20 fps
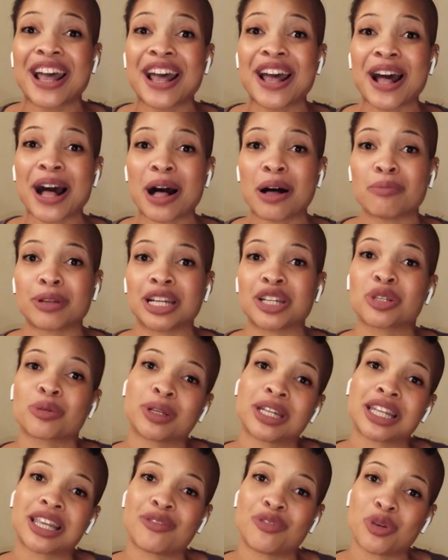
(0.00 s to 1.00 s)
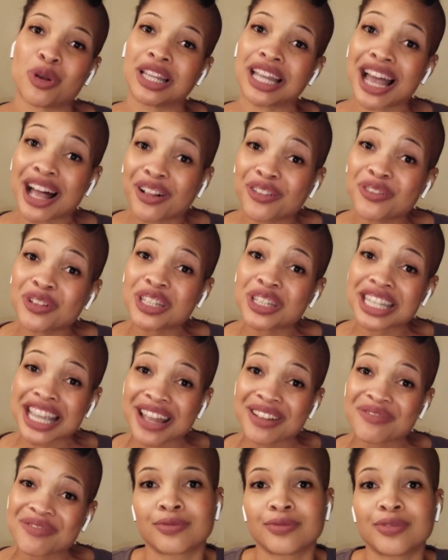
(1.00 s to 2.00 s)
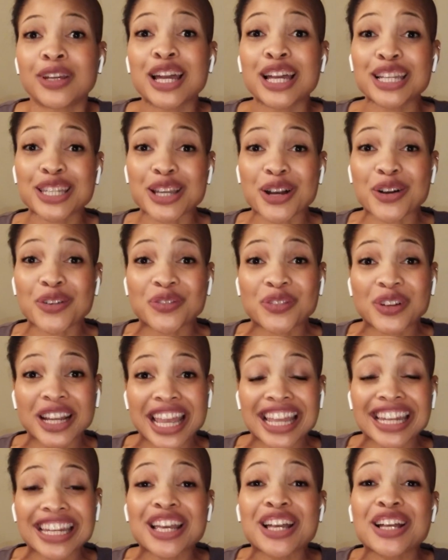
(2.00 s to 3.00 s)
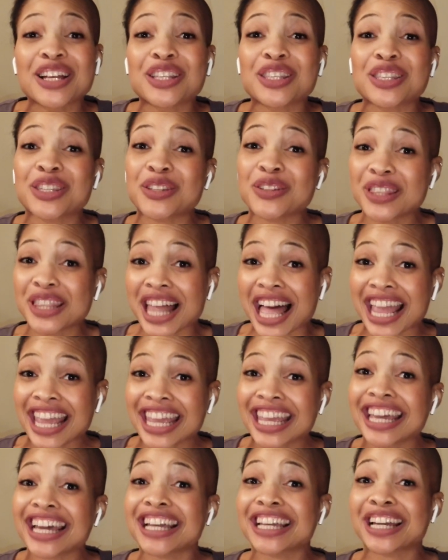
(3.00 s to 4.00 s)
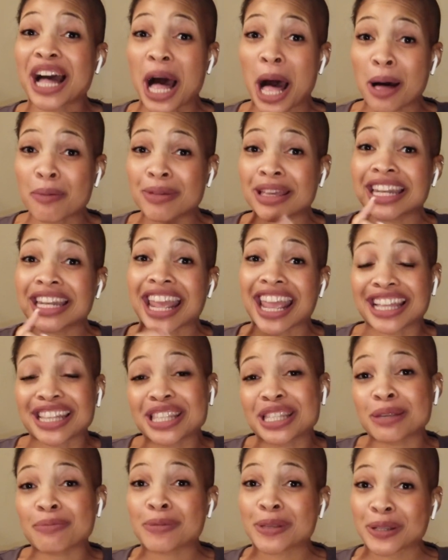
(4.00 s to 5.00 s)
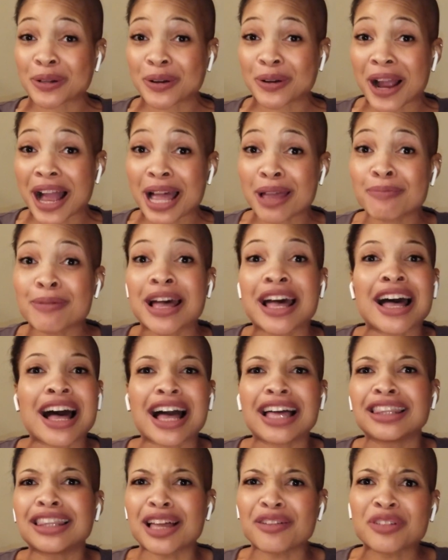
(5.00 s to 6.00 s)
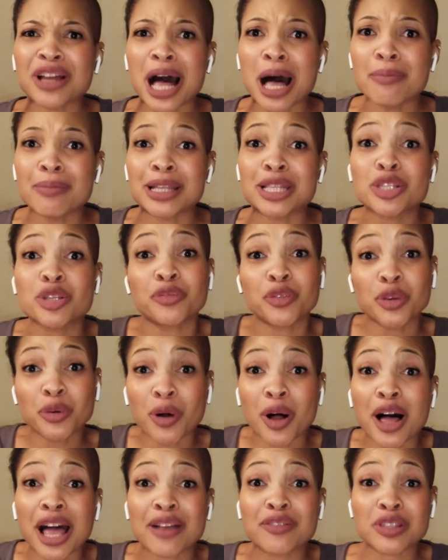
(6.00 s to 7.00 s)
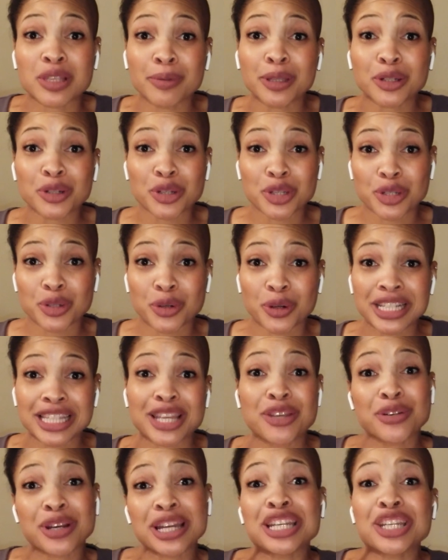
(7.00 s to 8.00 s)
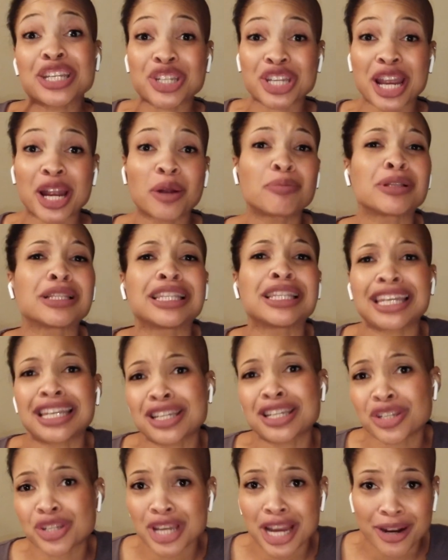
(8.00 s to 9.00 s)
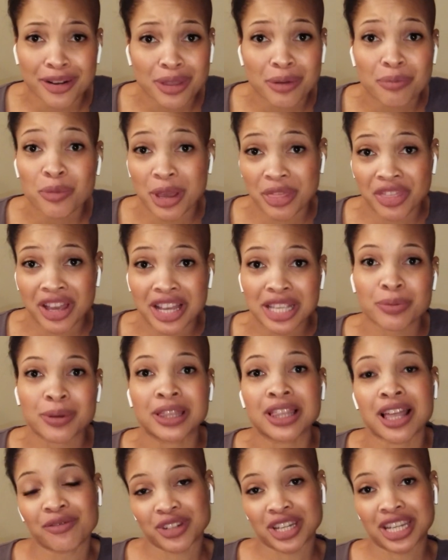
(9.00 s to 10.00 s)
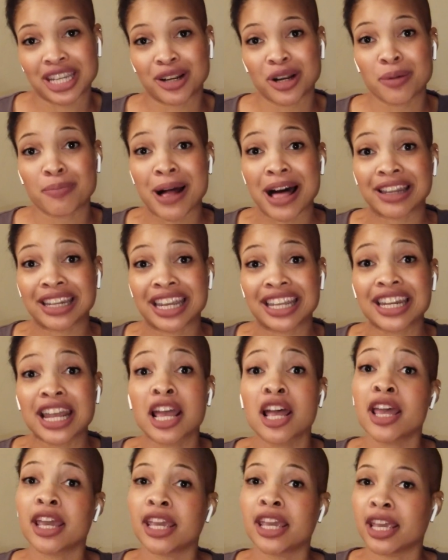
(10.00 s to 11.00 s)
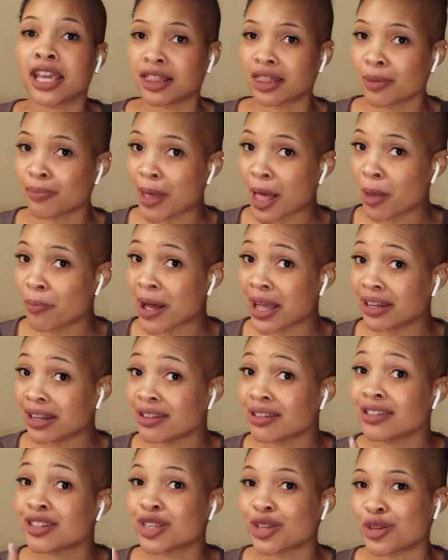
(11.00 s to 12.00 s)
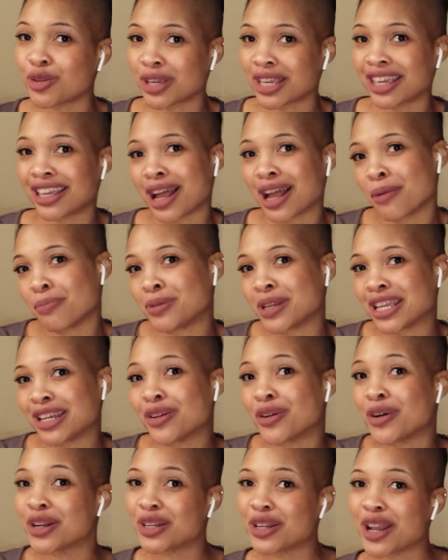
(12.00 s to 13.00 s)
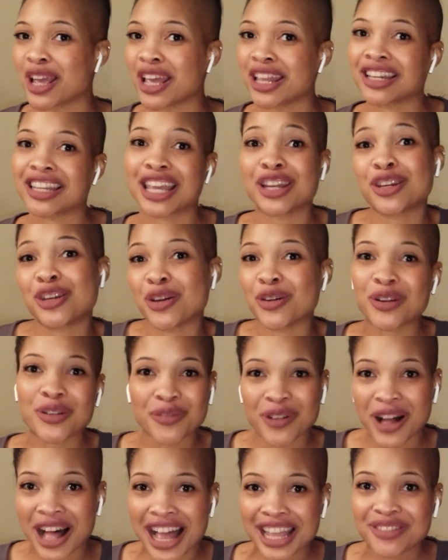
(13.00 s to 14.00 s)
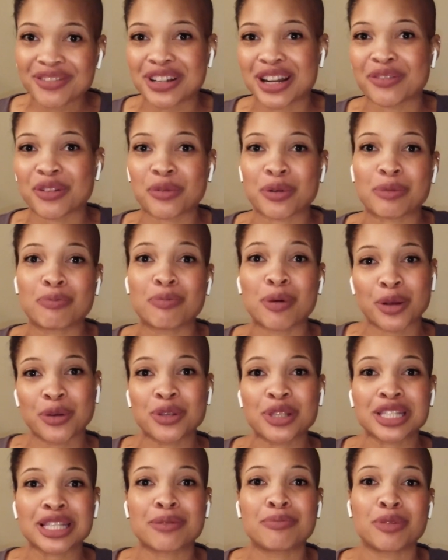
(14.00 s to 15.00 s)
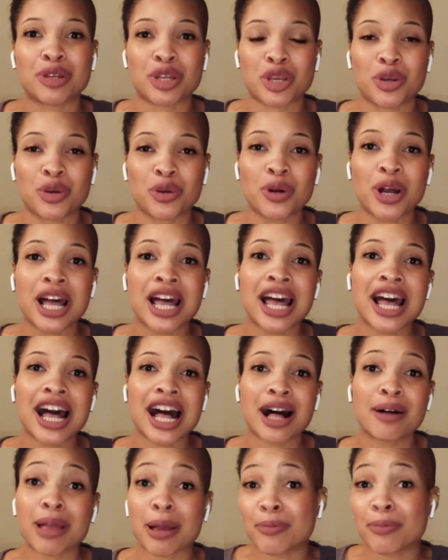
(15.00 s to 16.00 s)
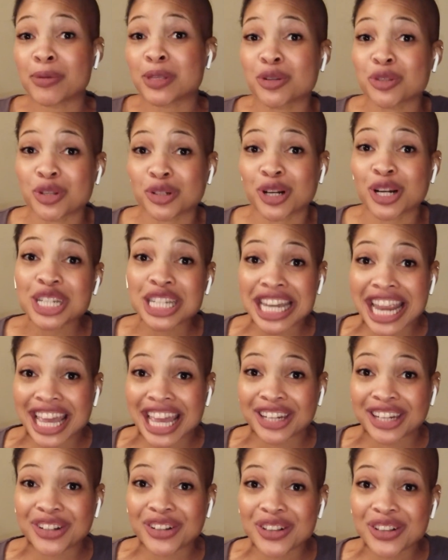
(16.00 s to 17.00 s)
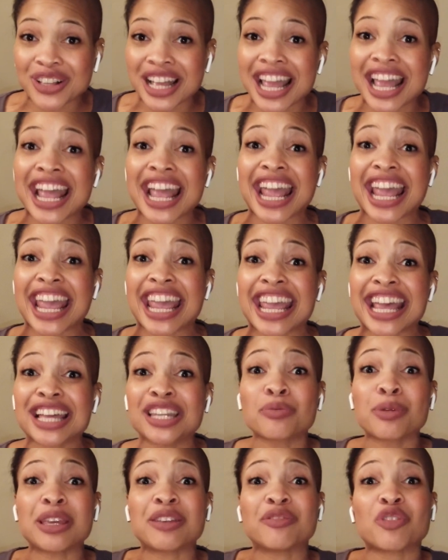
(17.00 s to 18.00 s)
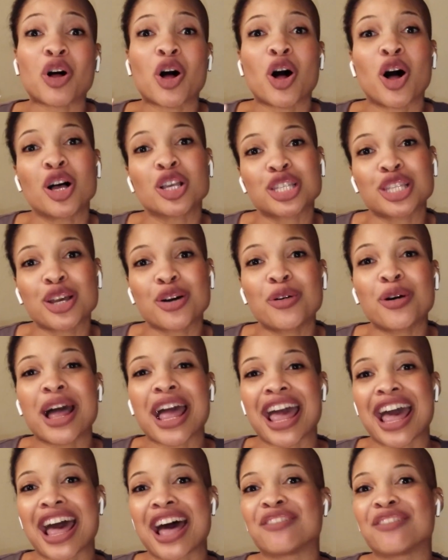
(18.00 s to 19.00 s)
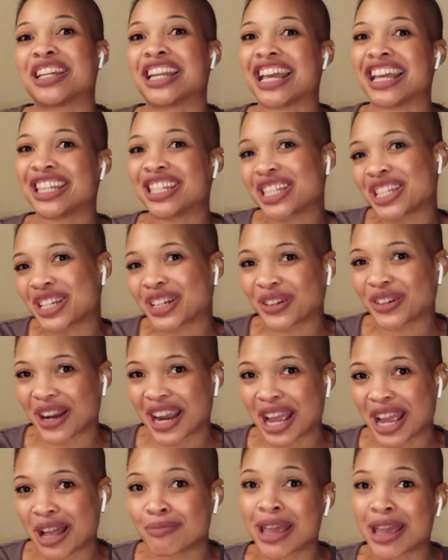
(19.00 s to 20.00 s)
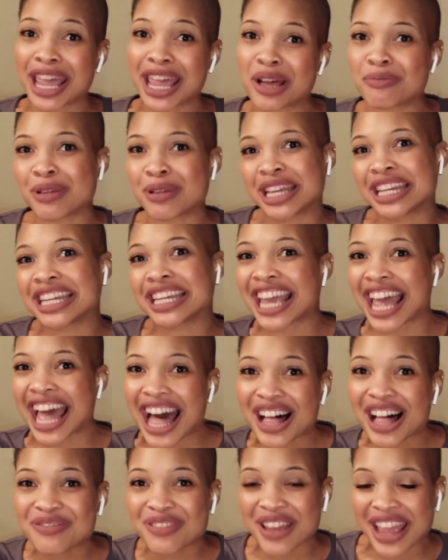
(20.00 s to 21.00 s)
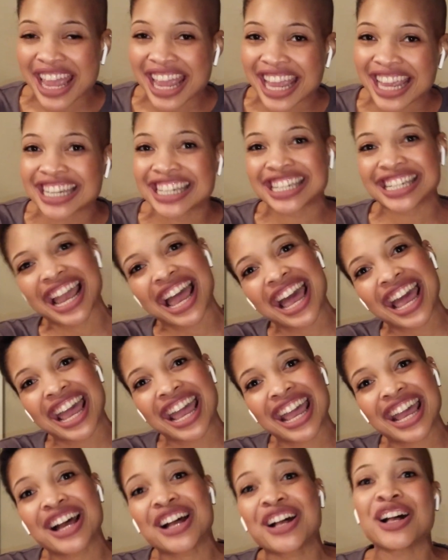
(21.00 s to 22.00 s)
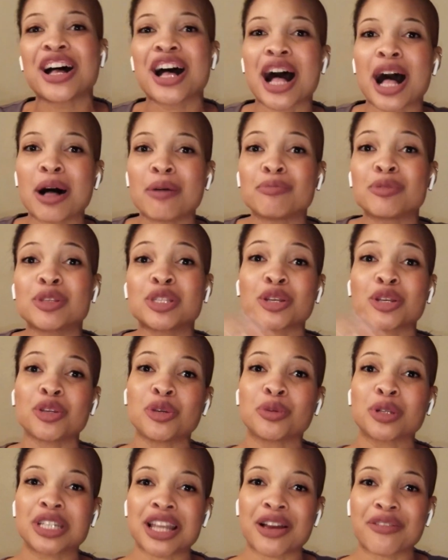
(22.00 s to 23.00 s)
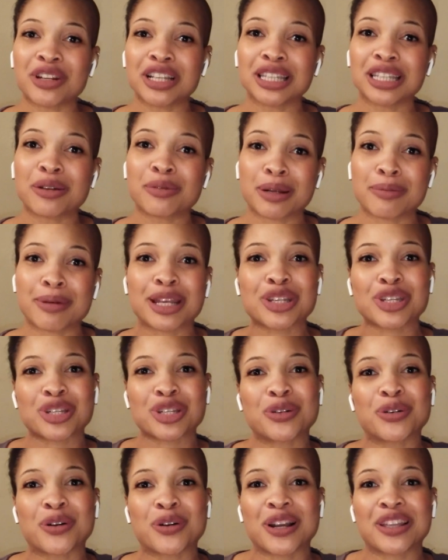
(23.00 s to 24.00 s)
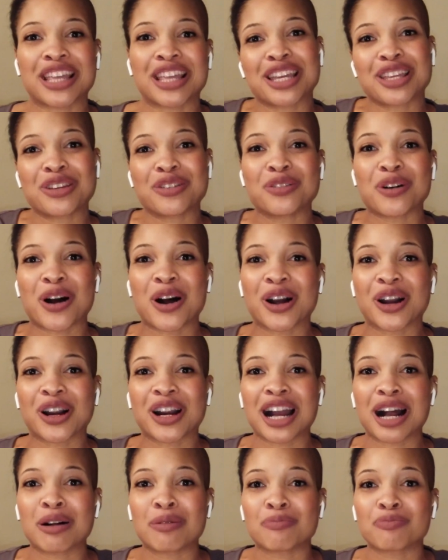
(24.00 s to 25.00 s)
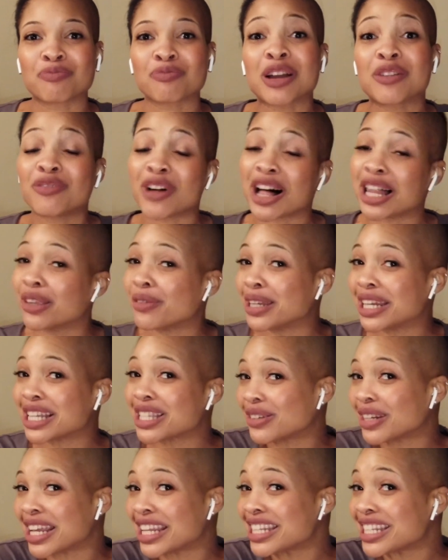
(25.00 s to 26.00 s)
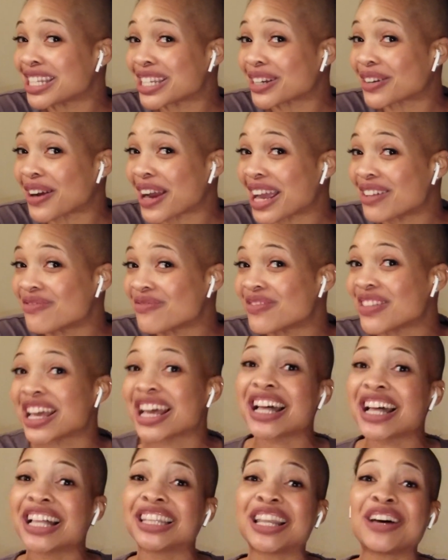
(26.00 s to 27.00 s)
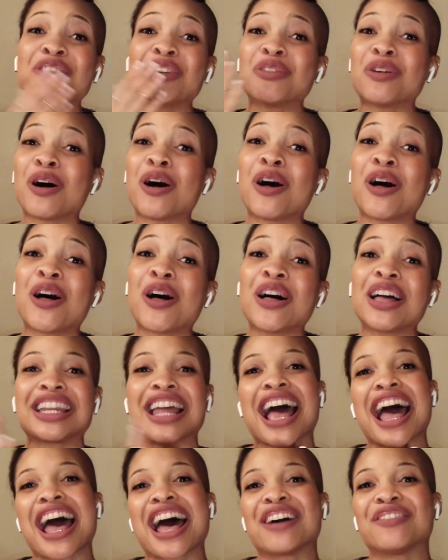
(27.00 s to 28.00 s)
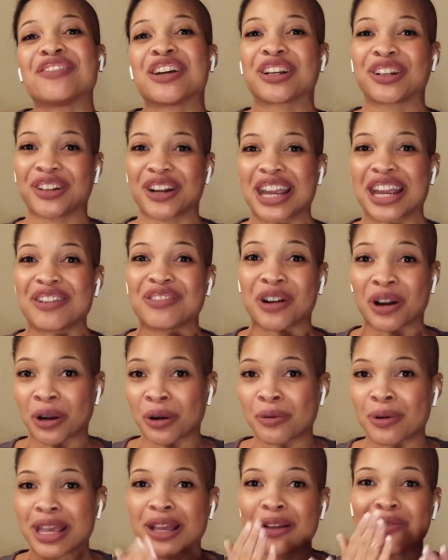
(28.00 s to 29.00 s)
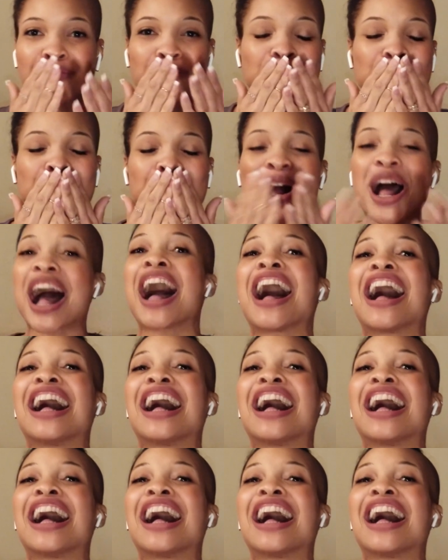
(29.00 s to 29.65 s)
But I just want to give you all a helpful tip. Don't forget to like, comment, and subscribe. I love comments, so if you all have similar stories that you can share, please share them with us. We'd love to hear about it. Hit the bell button so you can get updated on and get notified whenever we post some new episodes on our channel. And we also have an Instagram Am&Cal page. Yay! So you will definitely want to make sure that you are following us on Instagram. Love you all and have a great work week. Mwah!